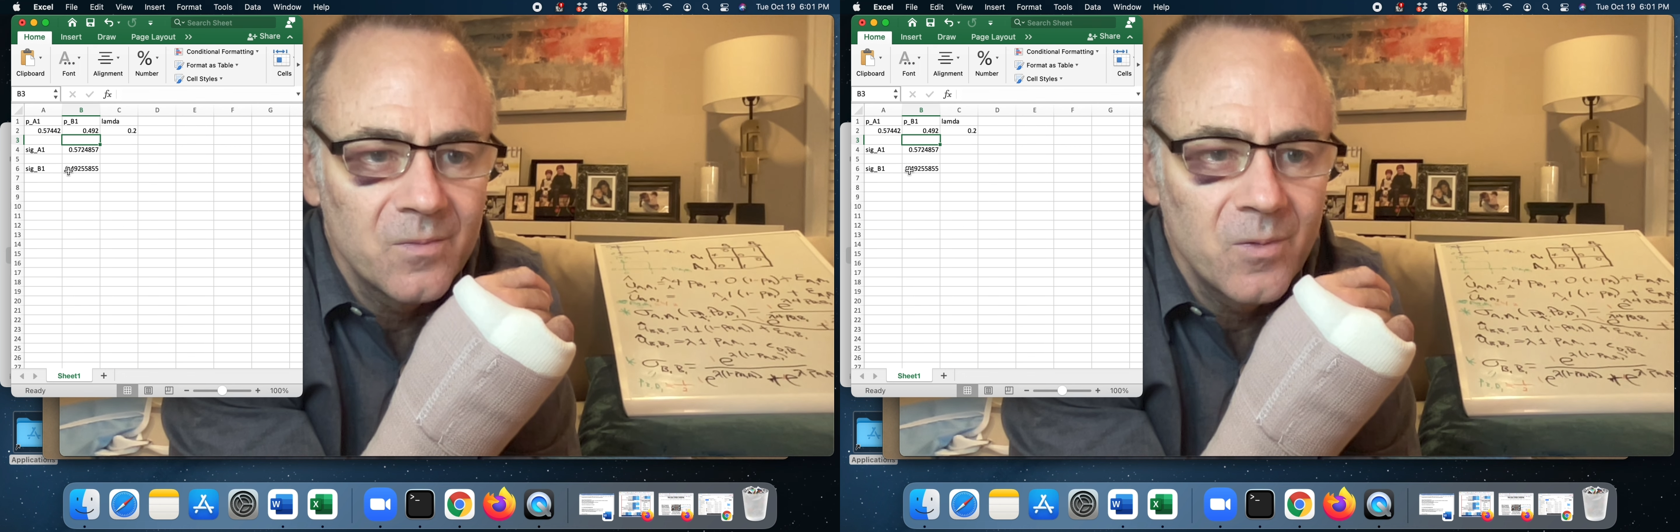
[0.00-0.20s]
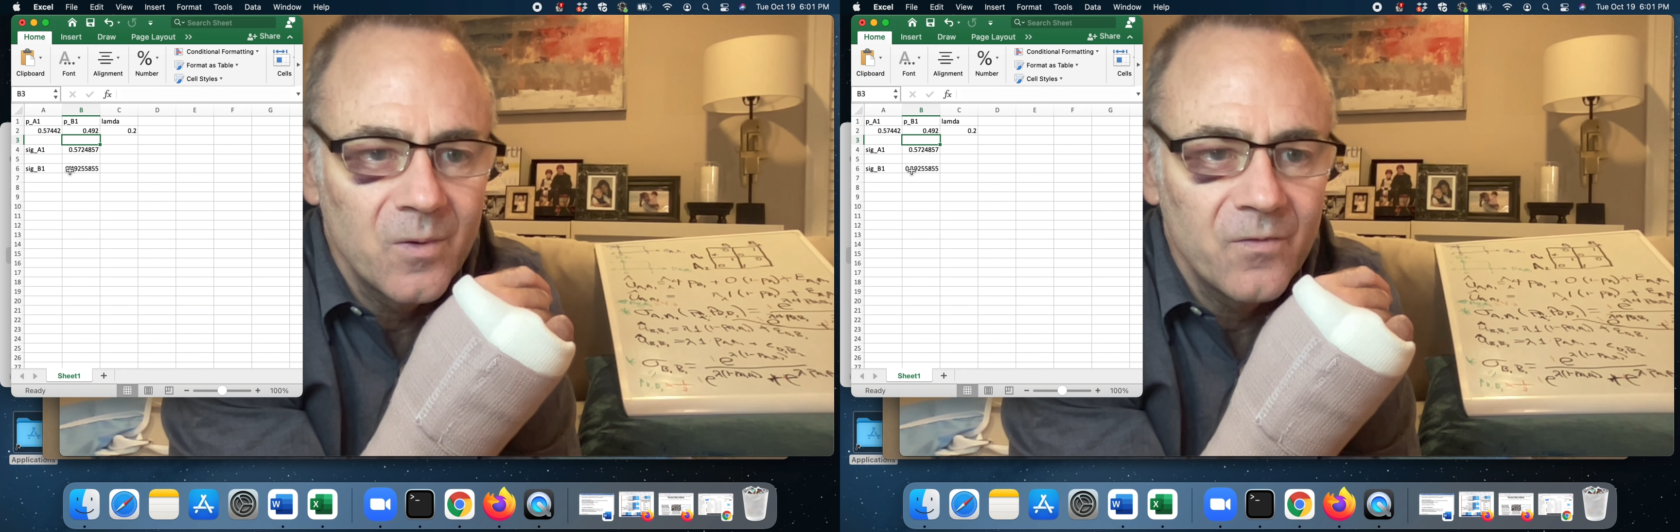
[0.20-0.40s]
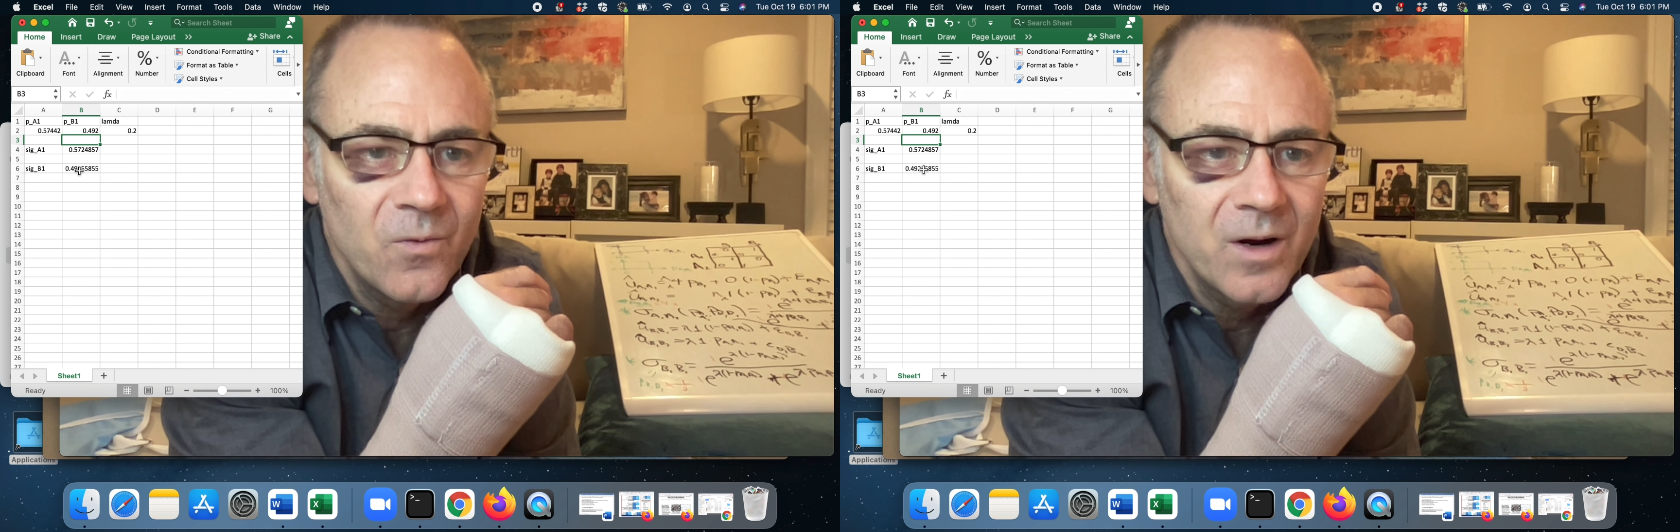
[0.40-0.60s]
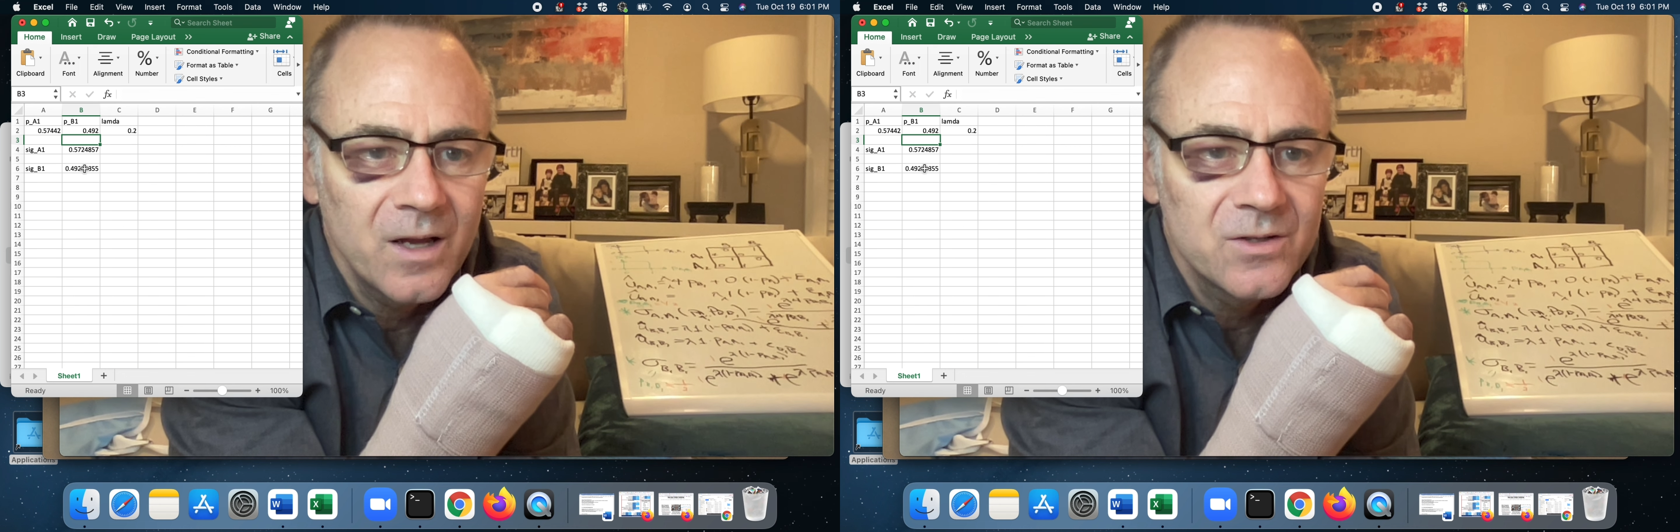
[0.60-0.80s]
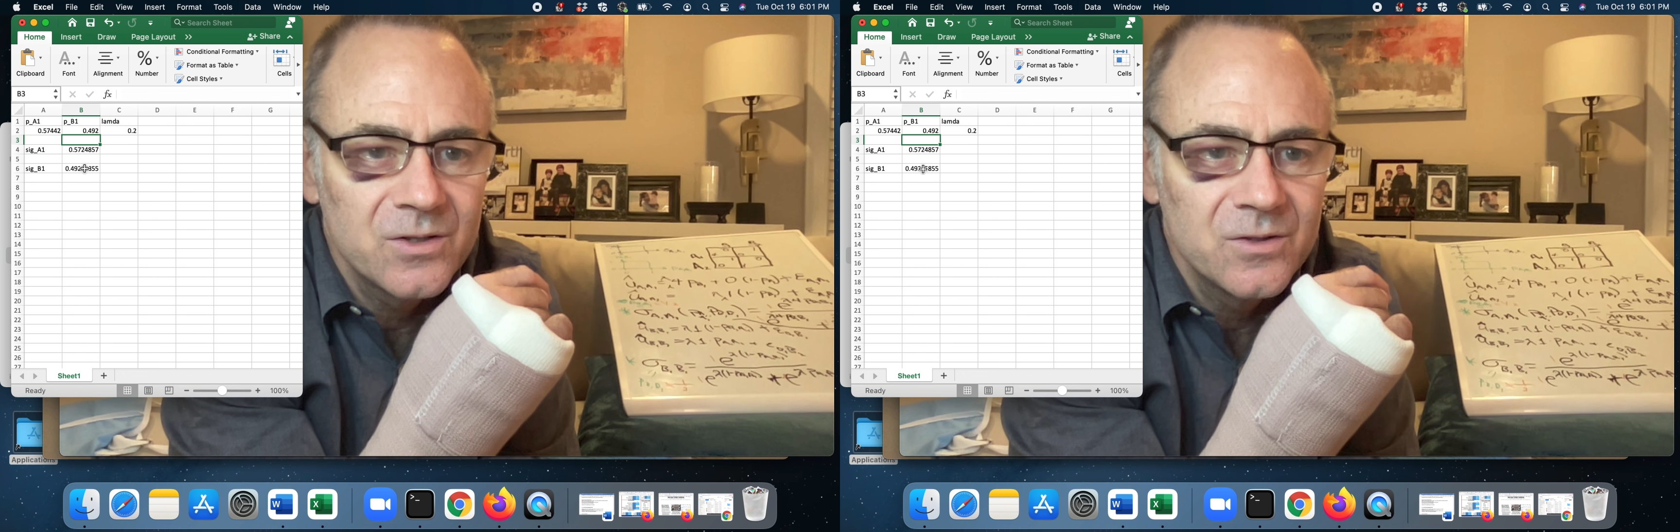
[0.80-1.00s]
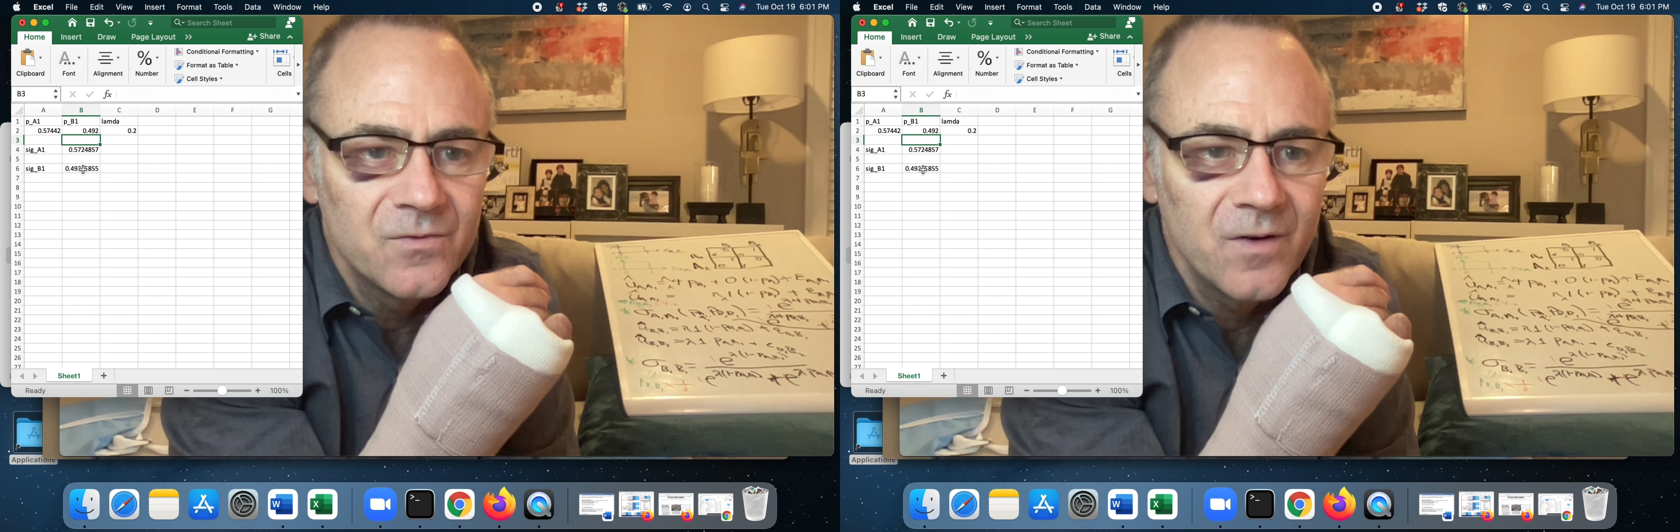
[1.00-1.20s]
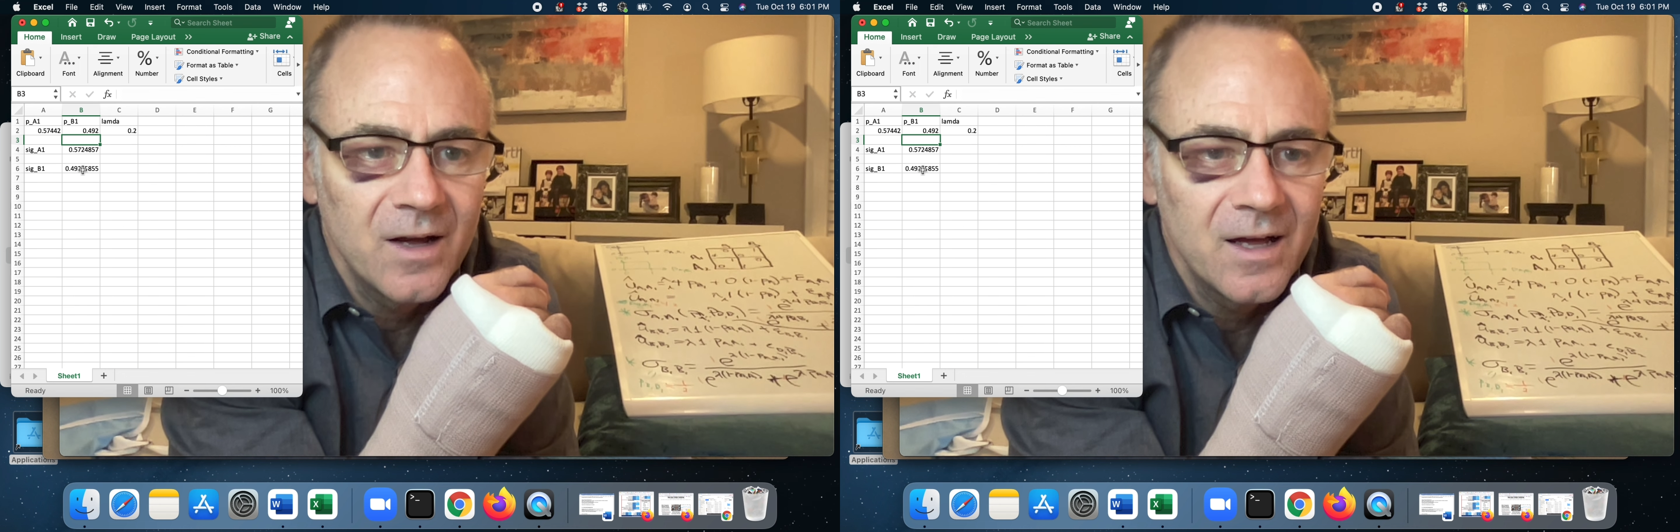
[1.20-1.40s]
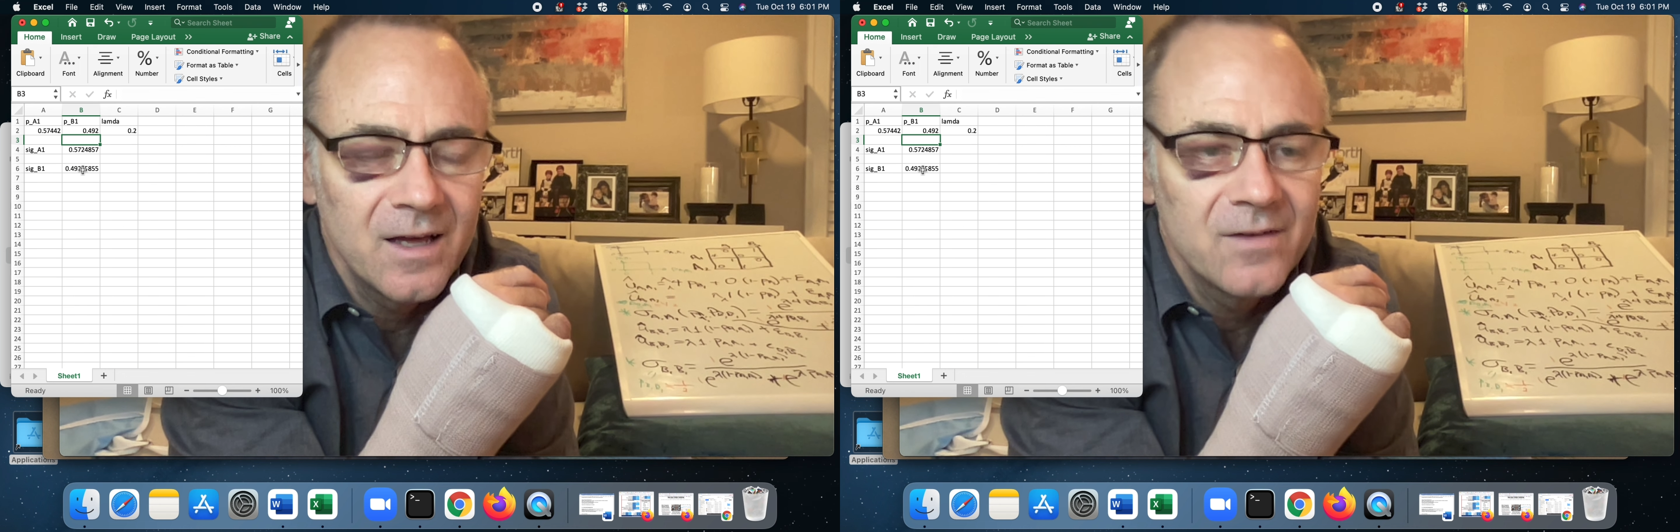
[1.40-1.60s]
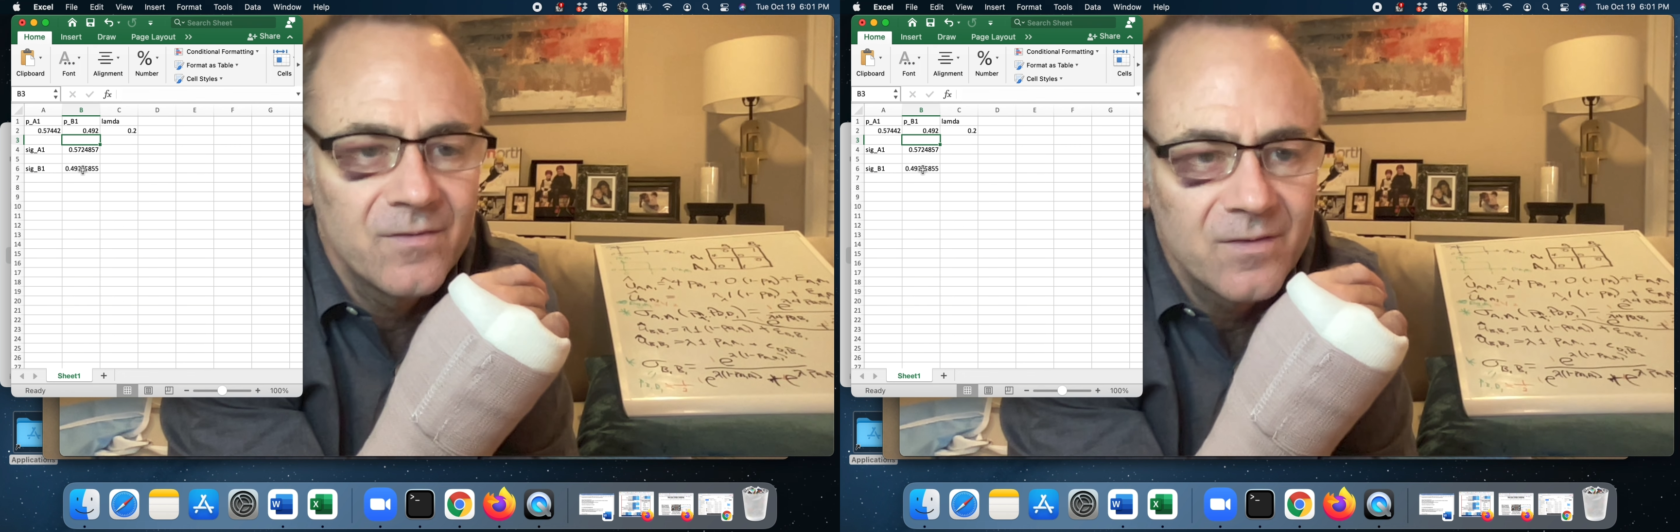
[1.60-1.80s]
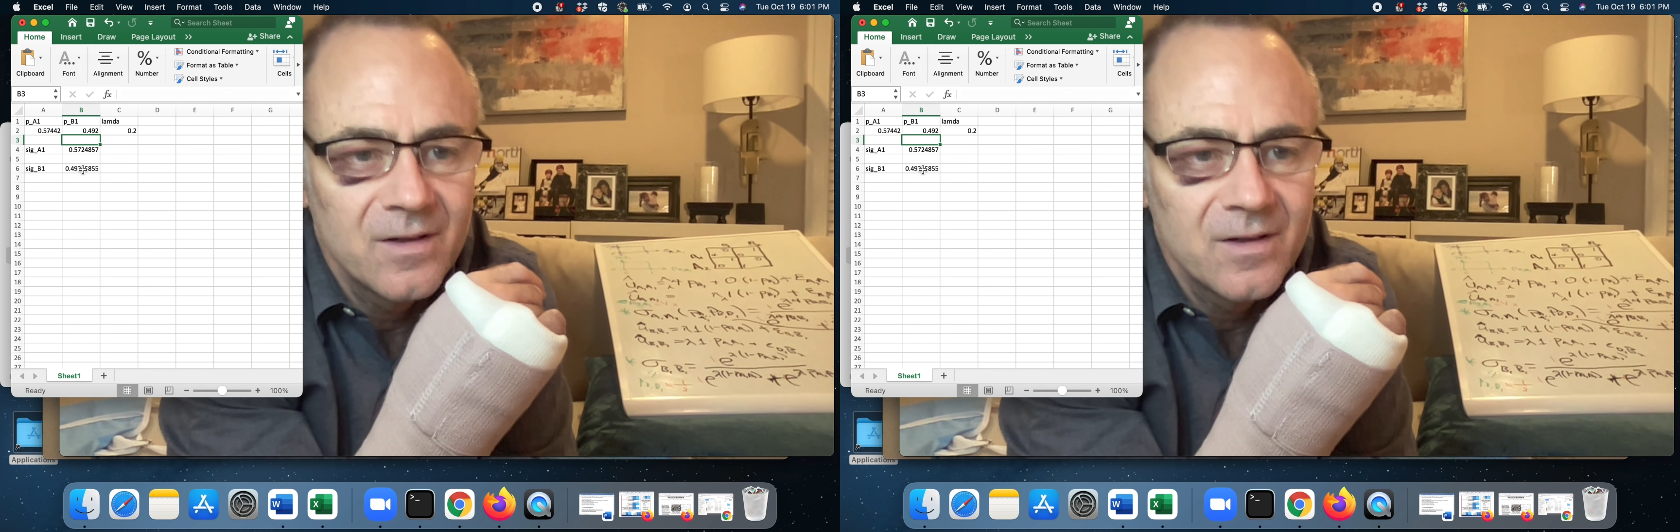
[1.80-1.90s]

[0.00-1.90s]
0.4925